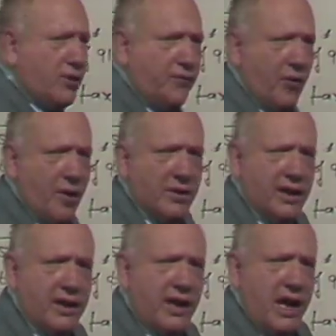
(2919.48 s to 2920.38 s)
you the
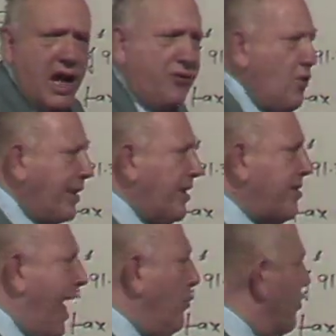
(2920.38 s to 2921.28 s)
formula. If you
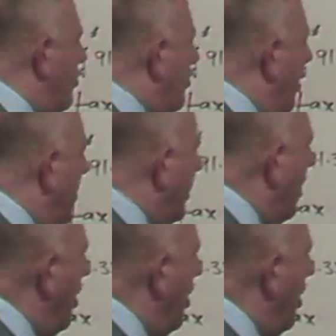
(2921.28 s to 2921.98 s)
understand what you're doing,